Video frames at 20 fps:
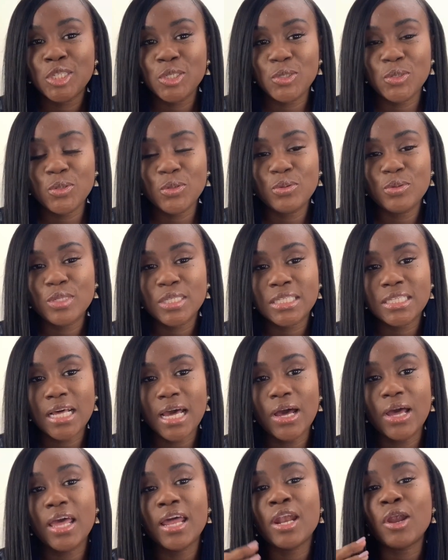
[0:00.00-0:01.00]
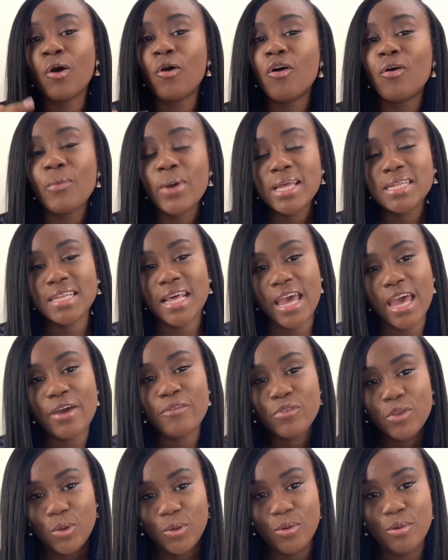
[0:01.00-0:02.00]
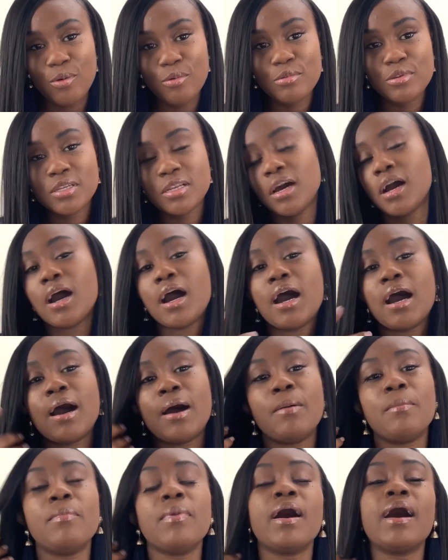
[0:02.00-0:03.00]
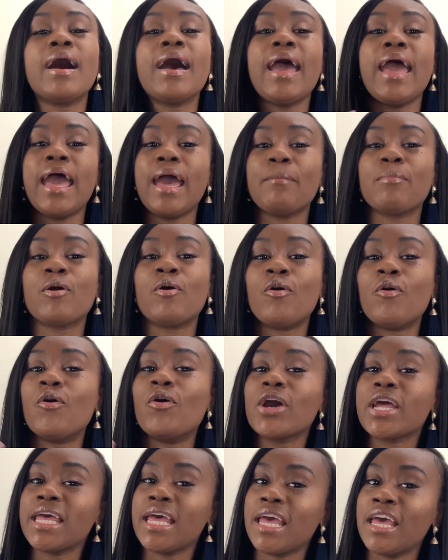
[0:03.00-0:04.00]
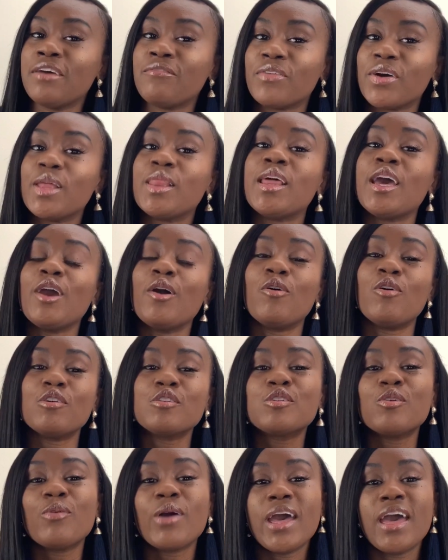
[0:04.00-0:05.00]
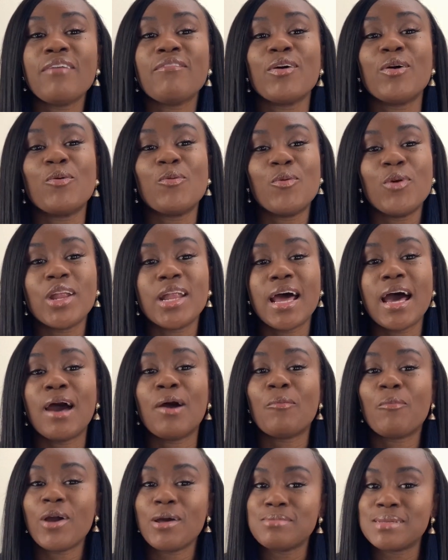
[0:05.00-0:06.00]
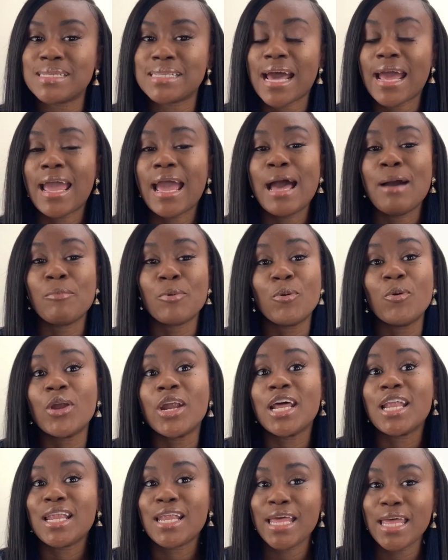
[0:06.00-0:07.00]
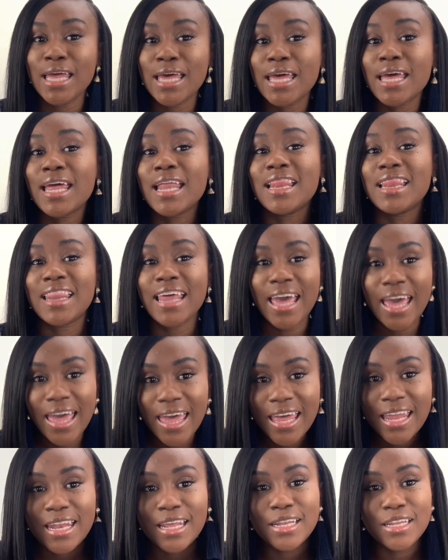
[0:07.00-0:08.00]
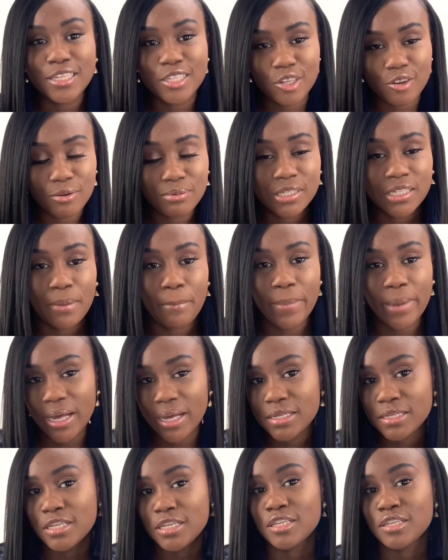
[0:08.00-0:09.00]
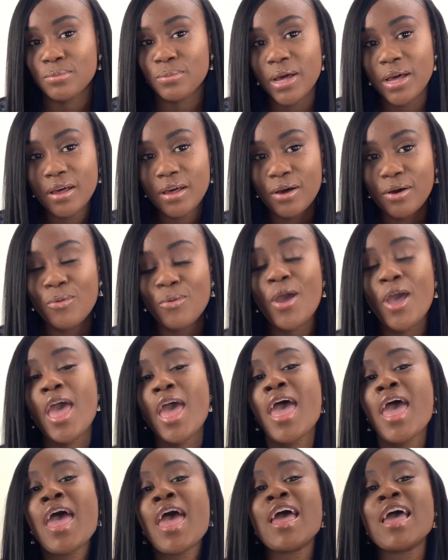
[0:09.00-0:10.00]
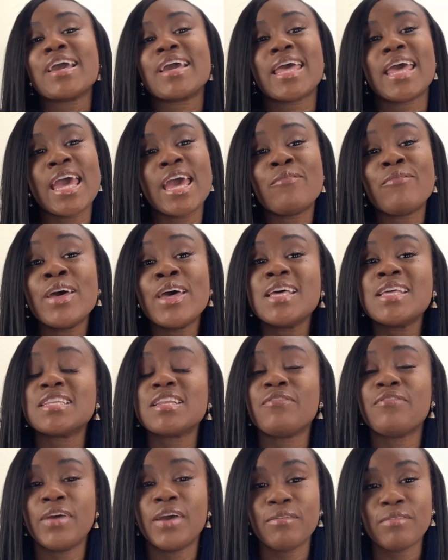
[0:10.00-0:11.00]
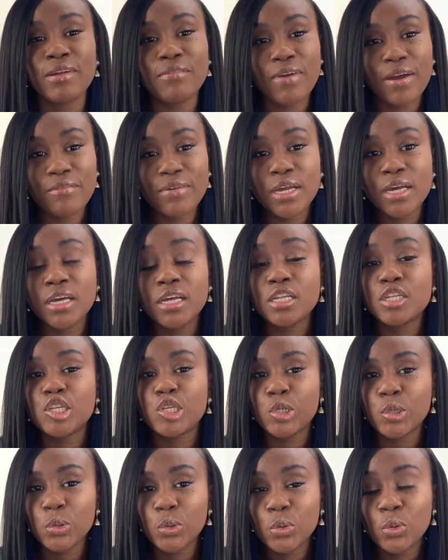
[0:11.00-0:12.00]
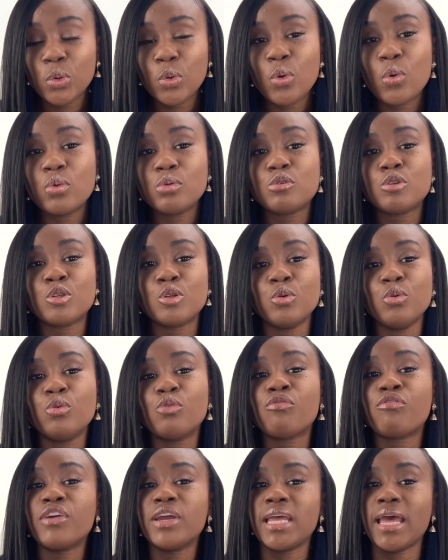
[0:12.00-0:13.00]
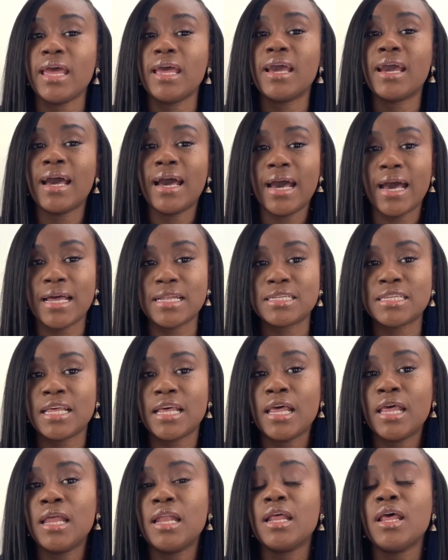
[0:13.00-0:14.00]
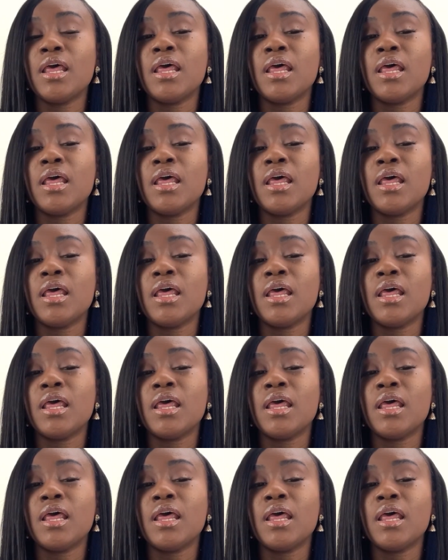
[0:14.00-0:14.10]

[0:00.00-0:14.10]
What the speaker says: use and always have used an app called Canva. They also have an online website. I'm going to link that in the description box as well. Canva is a very, very good tool to create content,